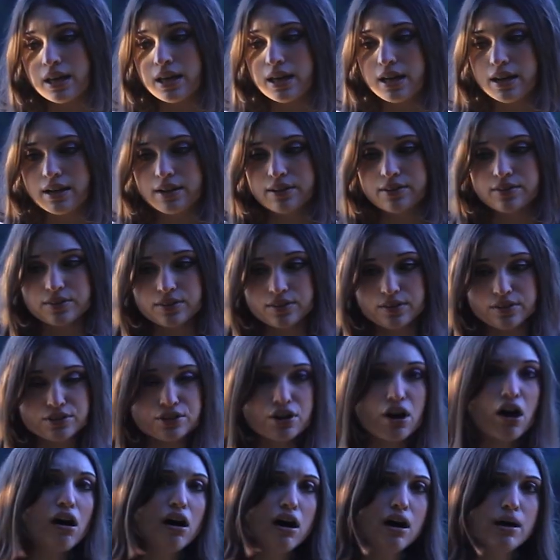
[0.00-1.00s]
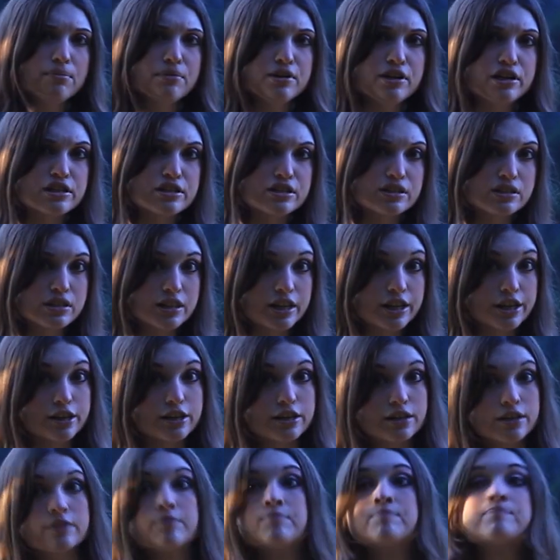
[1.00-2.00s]
and Tommy is
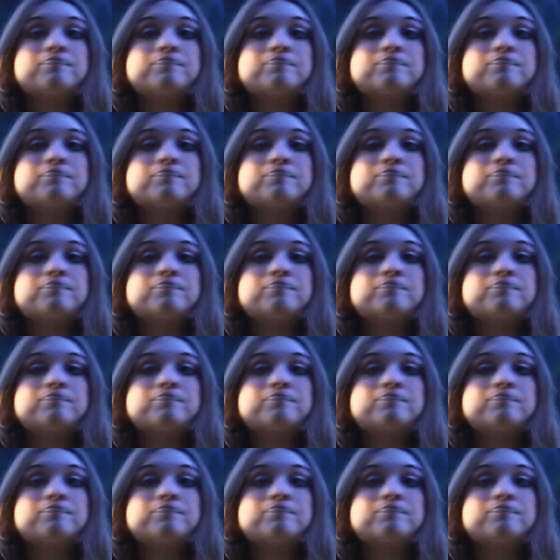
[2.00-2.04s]
there.